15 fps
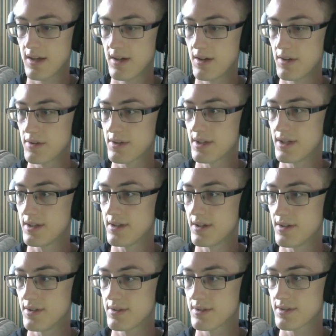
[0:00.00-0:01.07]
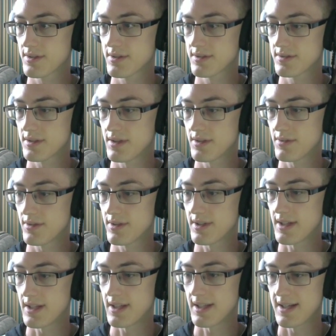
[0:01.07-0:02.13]
Okie doke. I want
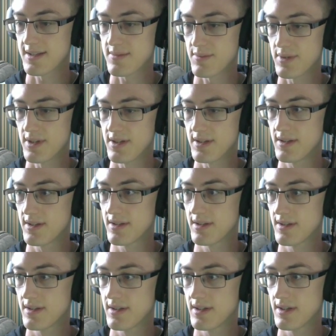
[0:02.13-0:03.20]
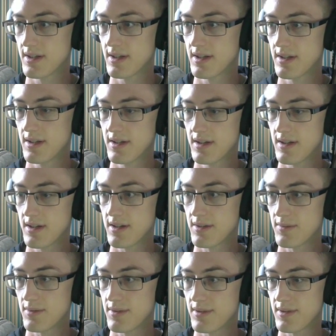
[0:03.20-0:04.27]
that last bit. And I
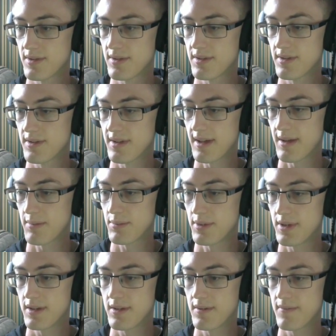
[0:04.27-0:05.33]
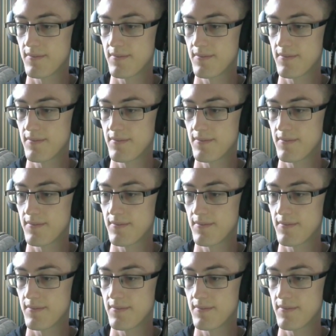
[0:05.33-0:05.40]
want that bit.